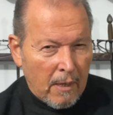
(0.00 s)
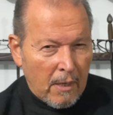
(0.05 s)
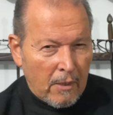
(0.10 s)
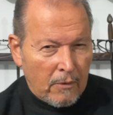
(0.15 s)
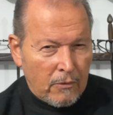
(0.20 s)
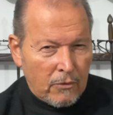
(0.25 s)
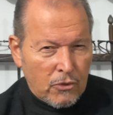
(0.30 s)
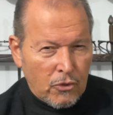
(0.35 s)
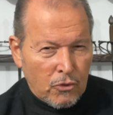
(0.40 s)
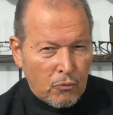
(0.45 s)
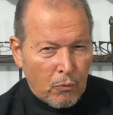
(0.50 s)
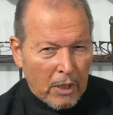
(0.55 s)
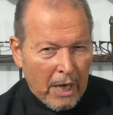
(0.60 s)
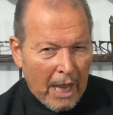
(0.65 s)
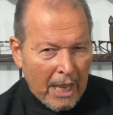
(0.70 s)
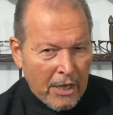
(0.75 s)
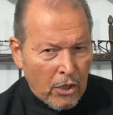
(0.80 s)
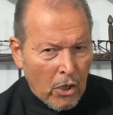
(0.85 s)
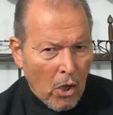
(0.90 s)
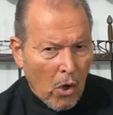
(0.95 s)
This is when I
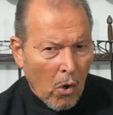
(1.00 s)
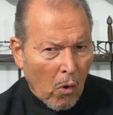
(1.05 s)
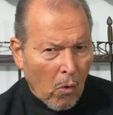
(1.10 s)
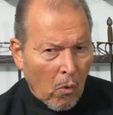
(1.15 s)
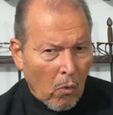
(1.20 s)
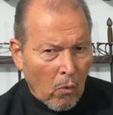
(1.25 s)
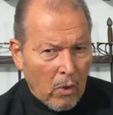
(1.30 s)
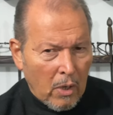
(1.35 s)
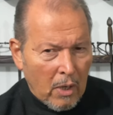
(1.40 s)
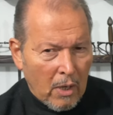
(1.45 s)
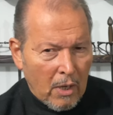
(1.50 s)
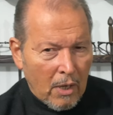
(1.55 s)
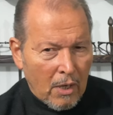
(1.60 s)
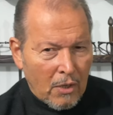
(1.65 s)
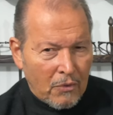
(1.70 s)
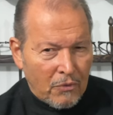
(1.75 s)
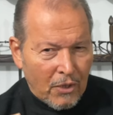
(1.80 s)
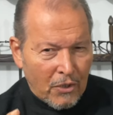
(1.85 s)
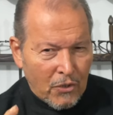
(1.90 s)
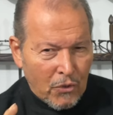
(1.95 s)
know
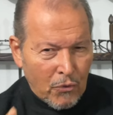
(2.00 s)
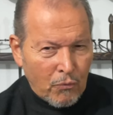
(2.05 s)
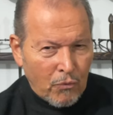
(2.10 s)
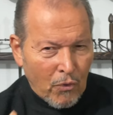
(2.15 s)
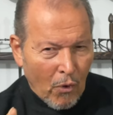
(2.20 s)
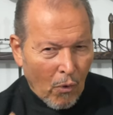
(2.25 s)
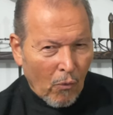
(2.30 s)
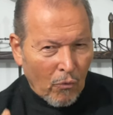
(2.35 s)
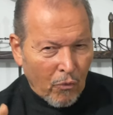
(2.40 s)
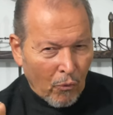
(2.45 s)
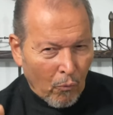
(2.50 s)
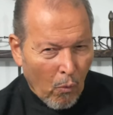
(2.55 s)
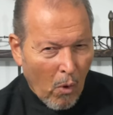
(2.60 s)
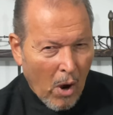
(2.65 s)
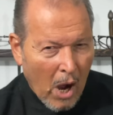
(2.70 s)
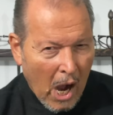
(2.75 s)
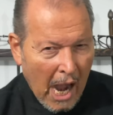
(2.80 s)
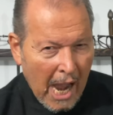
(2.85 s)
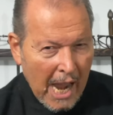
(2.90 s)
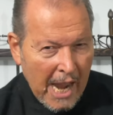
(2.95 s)
that you know the
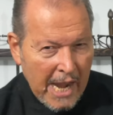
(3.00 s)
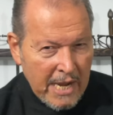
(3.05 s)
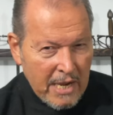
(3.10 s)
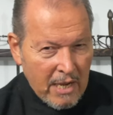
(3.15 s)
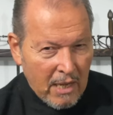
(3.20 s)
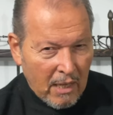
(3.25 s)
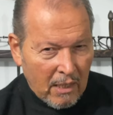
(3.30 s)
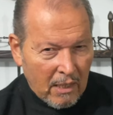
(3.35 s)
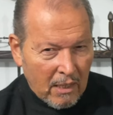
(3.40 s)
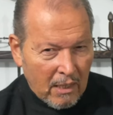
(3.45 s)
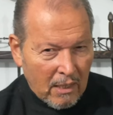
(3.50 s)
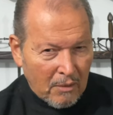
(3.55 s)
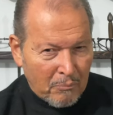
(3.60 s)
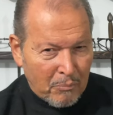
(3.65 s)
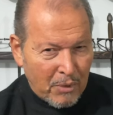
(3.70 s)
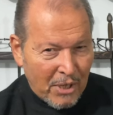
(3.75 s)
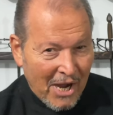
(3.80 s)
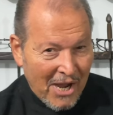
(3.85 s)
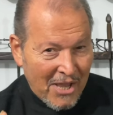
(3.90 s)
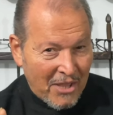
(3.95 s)
why
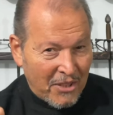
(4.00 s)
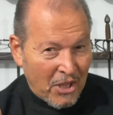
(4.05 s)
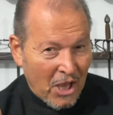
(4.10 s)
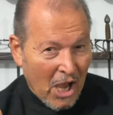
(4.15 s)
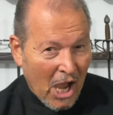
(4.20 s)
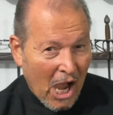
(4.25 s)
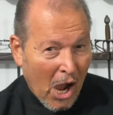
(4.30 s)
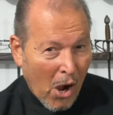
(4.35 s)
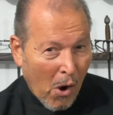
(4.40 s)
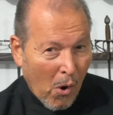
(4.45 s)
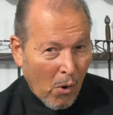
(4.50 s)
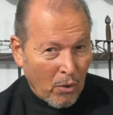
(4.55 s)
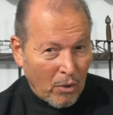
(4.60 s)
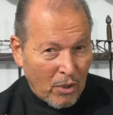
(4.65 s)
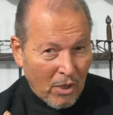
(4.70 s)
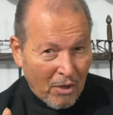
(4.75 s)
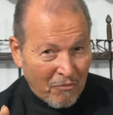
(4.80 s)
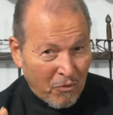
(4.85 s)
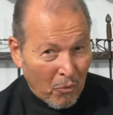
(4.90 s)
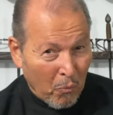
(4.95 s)
behind the how
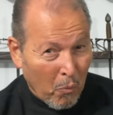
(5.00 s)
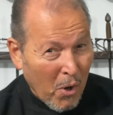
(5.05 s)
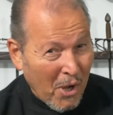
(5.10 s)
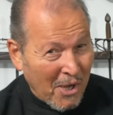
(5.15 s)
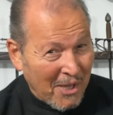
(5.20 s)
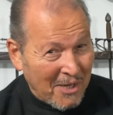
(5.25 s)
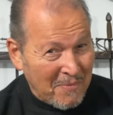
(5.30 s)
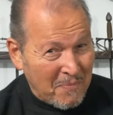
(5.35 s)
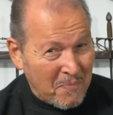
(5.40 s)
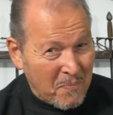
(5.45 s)
of the what.